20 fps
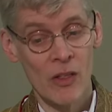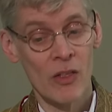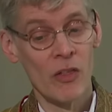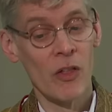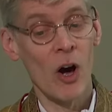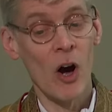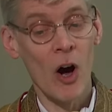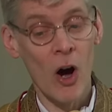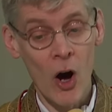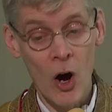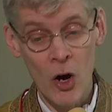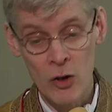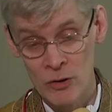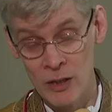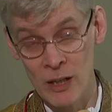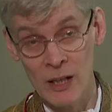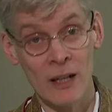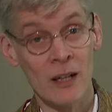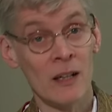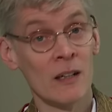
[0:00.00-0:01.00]
the
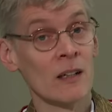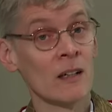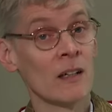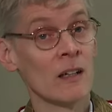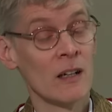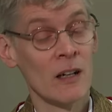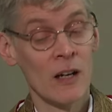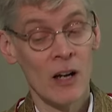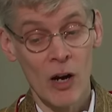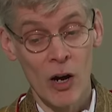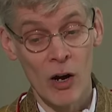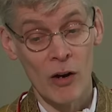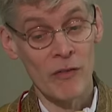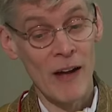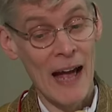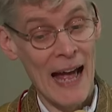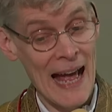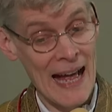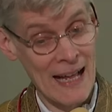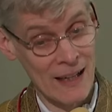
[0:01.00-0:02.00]
horror of
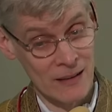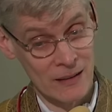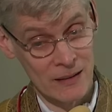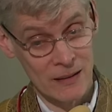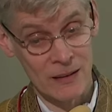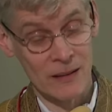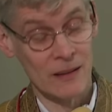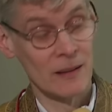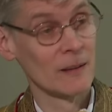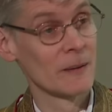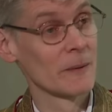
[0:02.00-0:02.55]
hell.